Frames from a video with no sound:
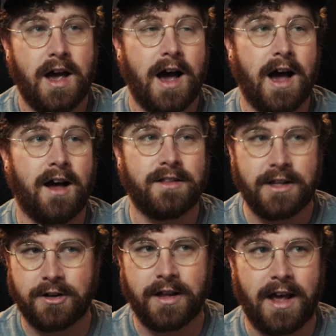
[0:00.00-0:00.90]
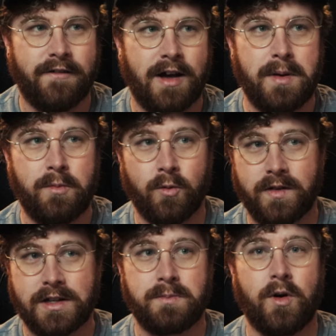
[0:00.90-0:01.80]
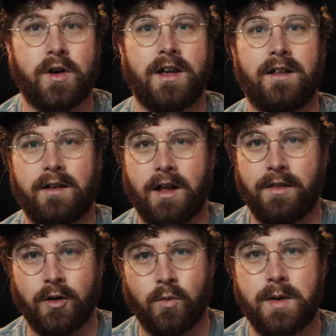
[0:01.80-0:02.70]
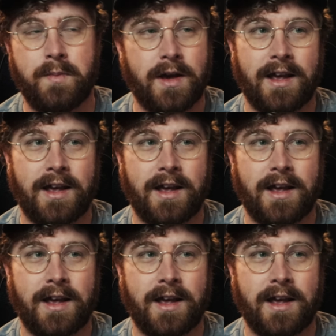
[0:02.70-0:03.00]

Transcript: Literally, I've had people read this book and they're weeping,